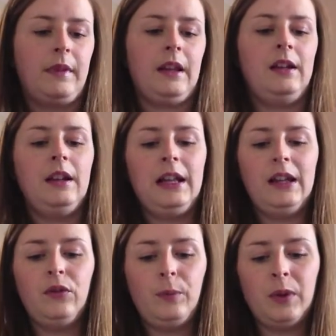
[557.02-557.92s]
And I
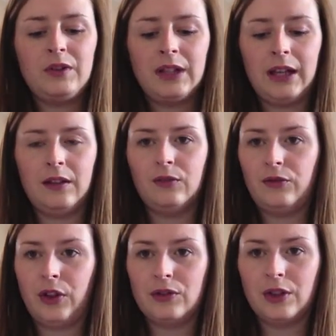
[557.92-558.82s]
love putting in
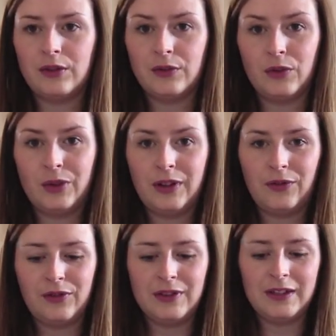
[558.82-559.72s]
photos of all the
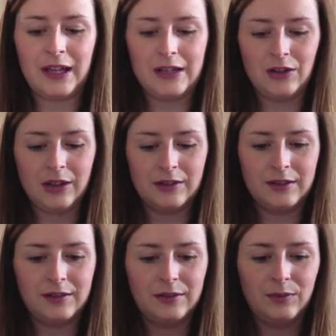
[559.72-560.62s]
different stages,
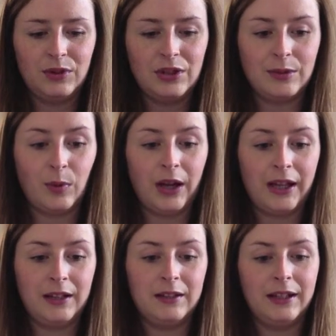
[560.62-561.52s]
which is why
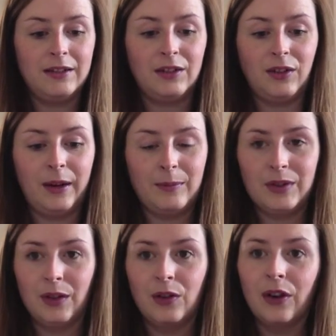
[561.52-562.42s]
Instagram's
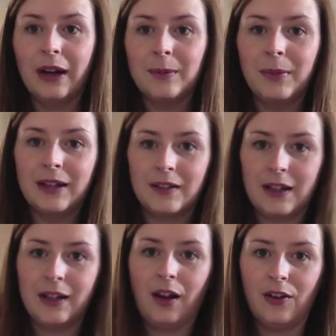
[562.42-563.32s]
so great, because it
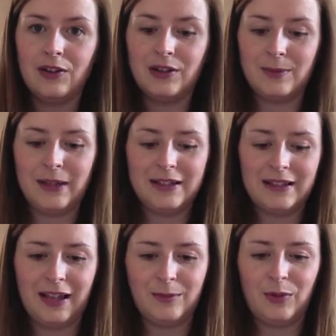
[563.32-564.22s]
encourages me to
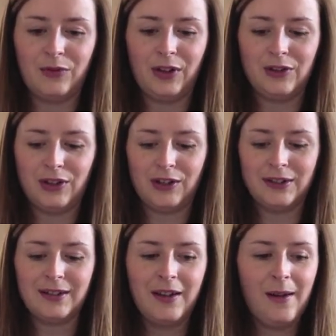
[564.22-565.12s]
take more photos,
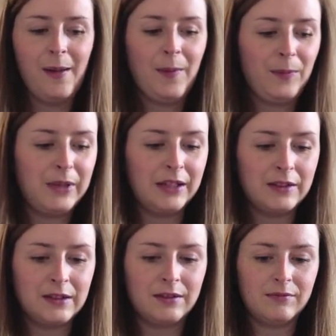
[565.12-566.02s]

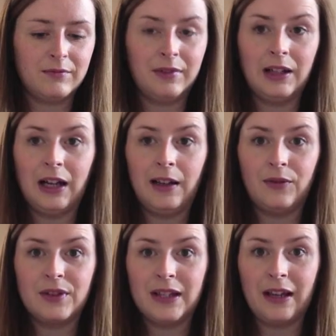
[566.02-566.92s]
because I love
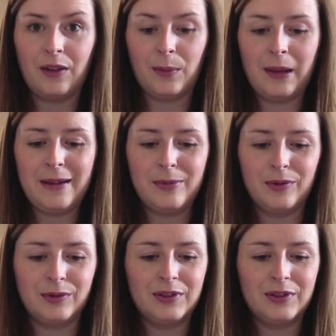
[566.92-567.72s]
seeing other people's.